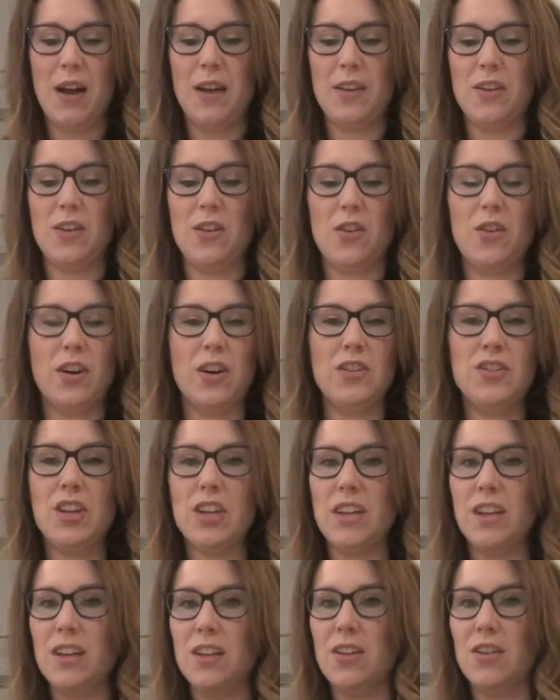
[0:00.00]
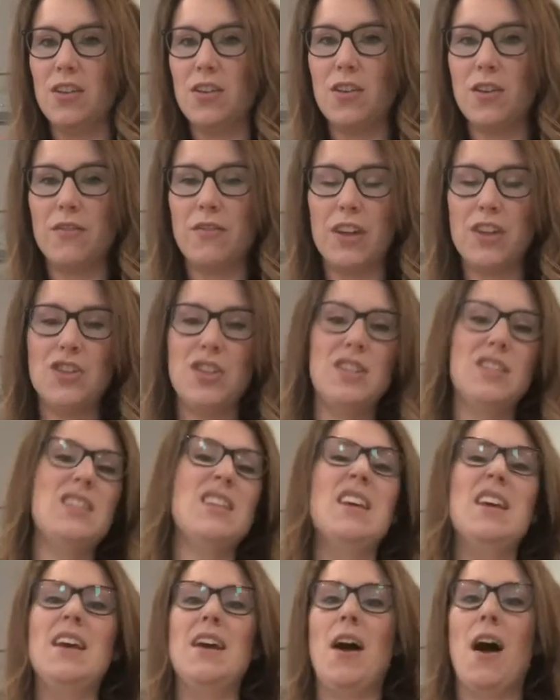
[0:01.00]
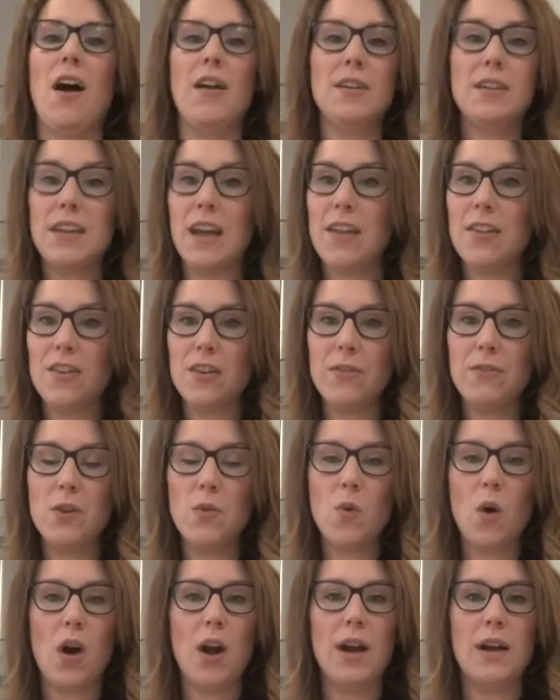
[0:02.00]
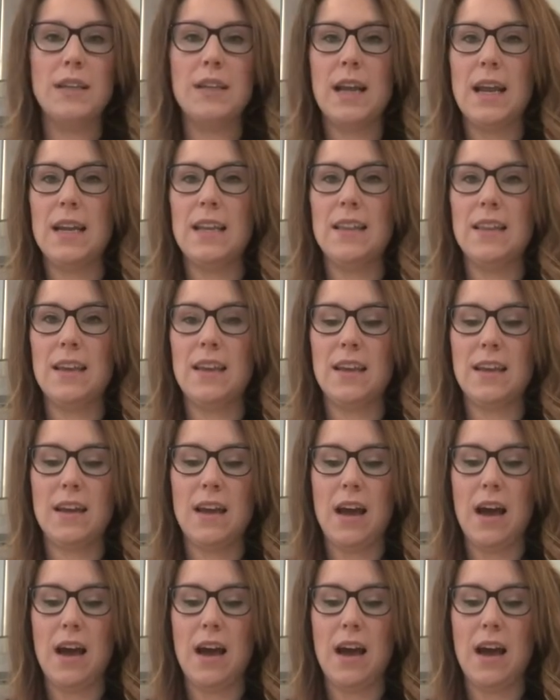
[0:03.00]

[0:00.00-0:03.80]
You can cook chicken, you can cook veggies all together if you want, anything.